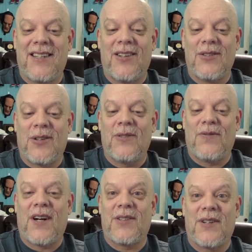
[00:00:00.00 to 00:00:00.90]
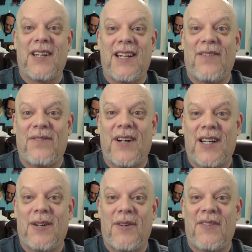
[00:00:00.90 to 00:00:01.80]
Did those old farts really end up
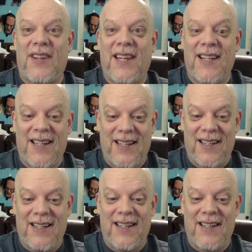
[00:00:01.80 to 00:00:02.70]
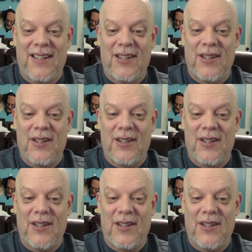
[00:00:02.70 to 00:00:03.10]
fucking up everything? Of the village.